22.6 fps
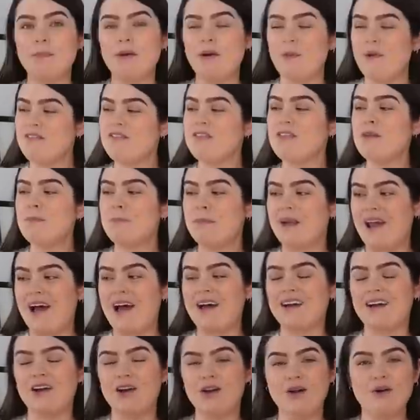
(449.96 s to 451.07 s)
But I went for the
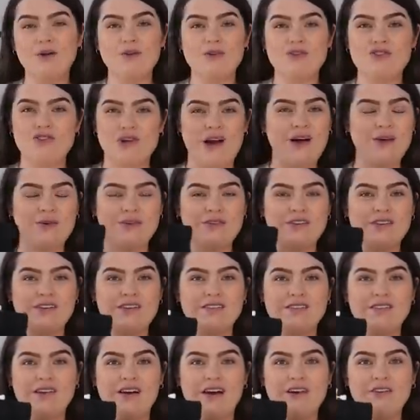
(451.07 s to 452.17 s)
black long
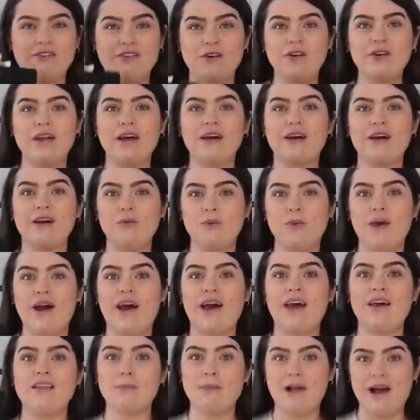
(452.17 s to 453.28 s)
trousers. I feel like I
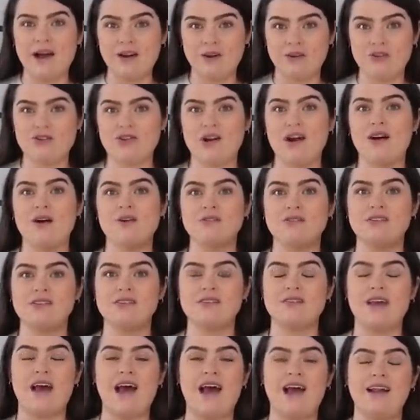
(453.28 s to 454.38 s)
wear the black long
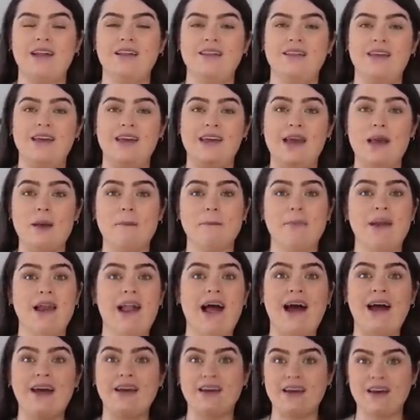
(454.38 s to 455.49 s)
trousers and the
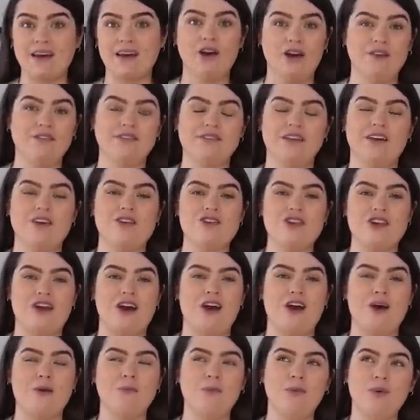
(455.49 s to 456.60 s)
black oversized
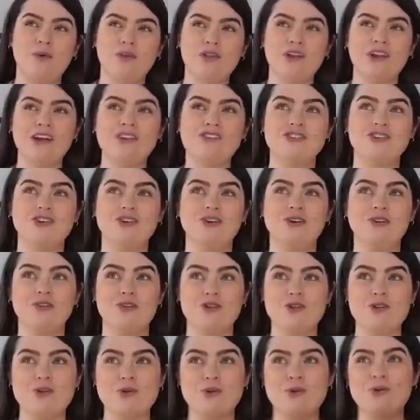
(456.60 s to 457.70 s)
shirt more than I do the
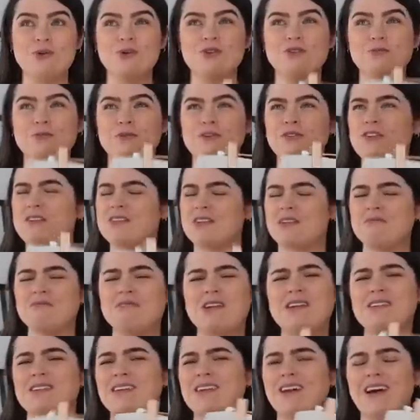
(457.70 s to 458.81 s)
shorts, but for some
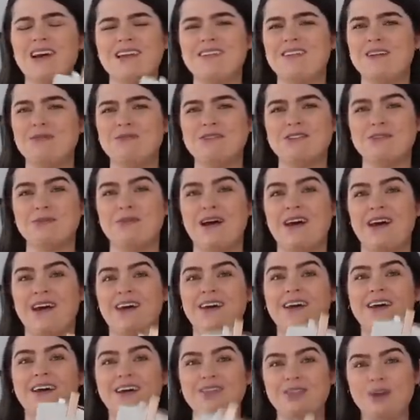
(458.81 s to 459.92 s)
reason I seem to
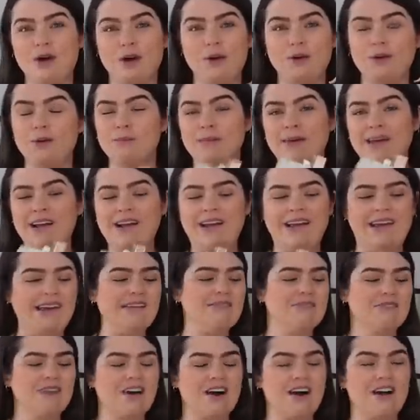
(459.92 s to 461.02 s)
wear the
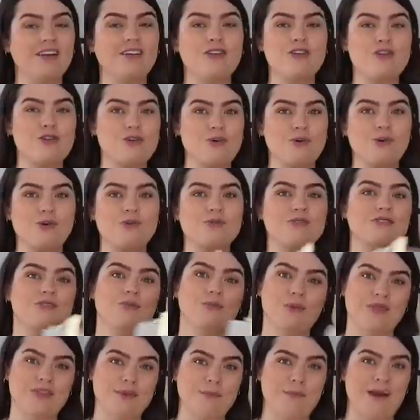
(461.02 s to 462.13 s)
oatmeal-y coloured shorts
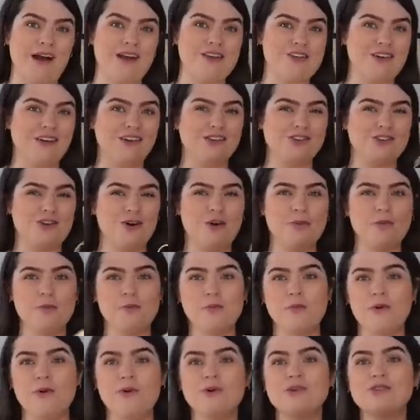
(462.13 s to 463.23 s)
with the matching top
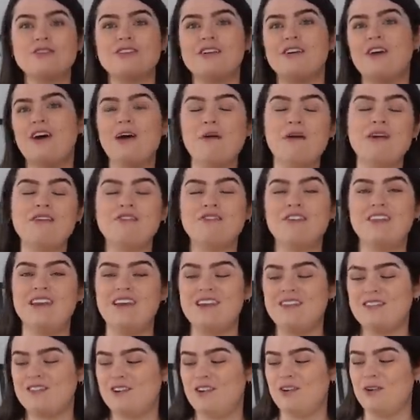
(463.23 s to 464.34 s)
more. So I went for
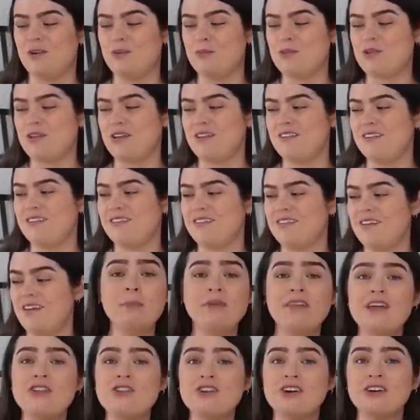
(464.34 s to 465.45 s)
these two options, but
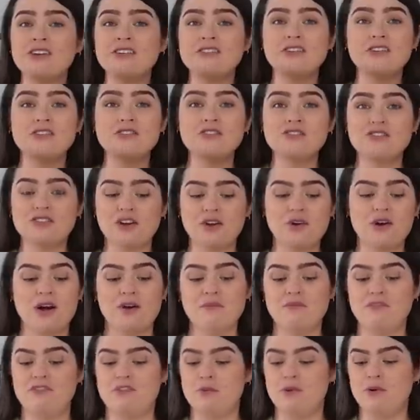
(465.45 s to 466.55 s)
they're just so
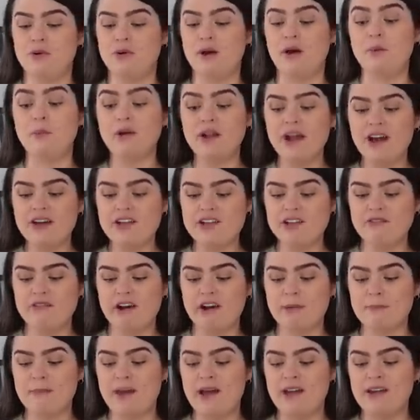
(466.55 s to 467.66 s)
comfortable. I would actually
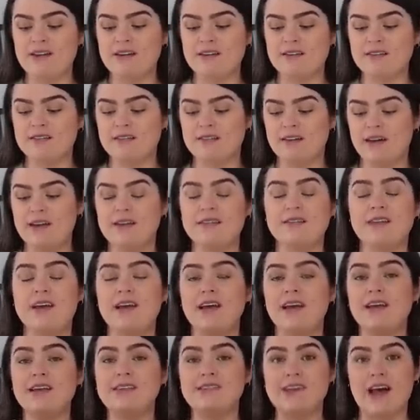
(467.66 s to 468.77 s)
recommend
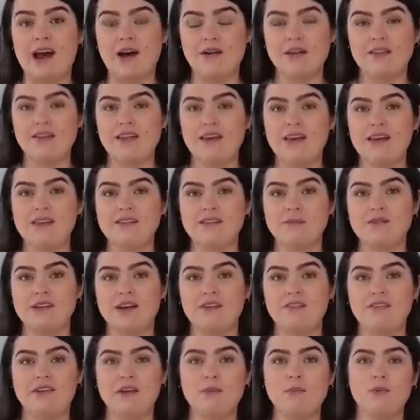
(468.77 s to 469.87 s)
sizing down in these. I'm
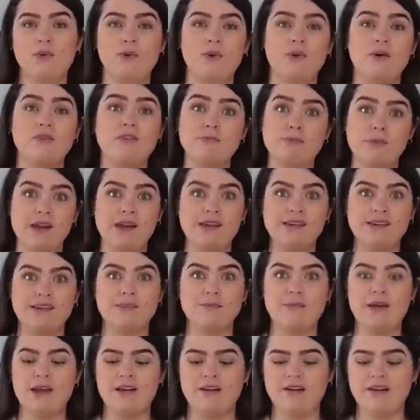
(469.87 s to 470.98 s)
definitely more of a medium
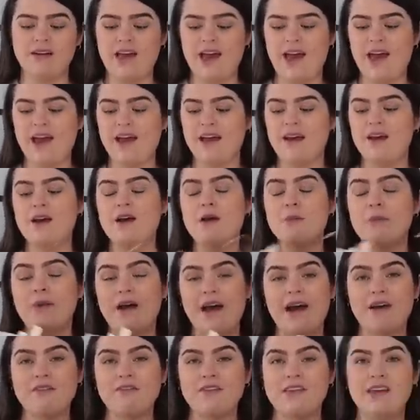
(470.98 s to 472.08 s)
in Arquette, but I
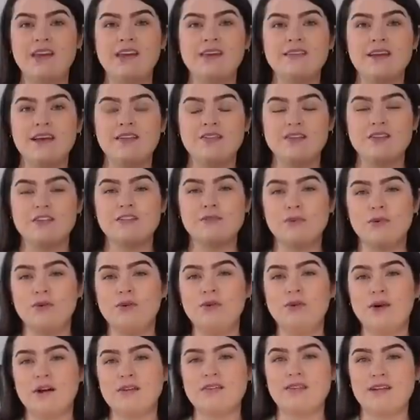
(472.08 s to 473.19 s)
have these in the
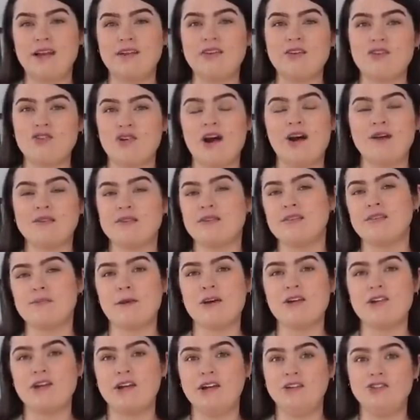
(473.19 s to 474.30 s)
small. I'd say the trousers
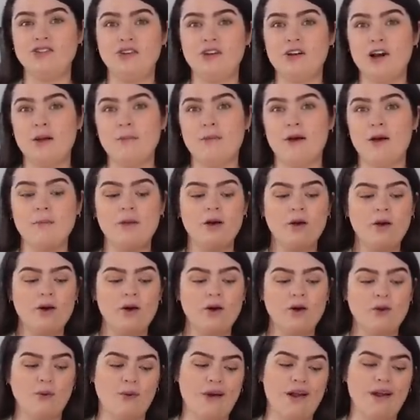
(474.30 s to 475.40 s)
especially do come up
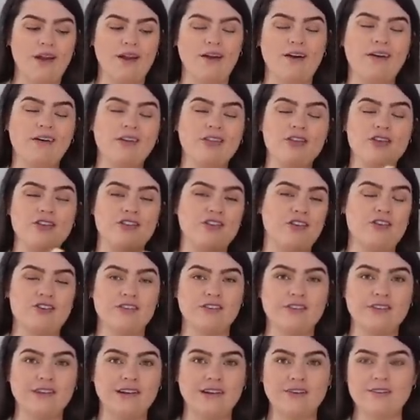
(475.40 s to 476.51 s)
quite large, so
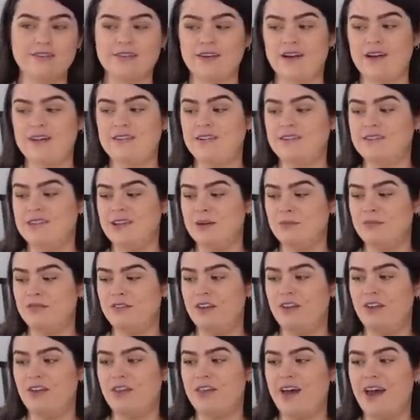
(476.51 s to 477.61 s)
just a little sizing tip for
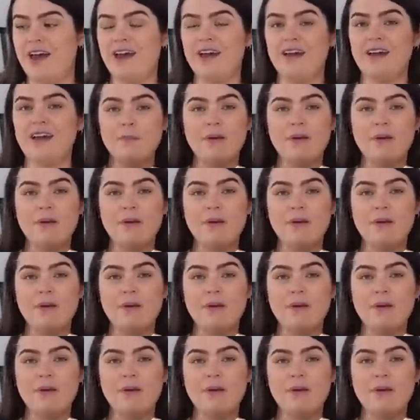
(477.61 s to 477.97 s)
you there.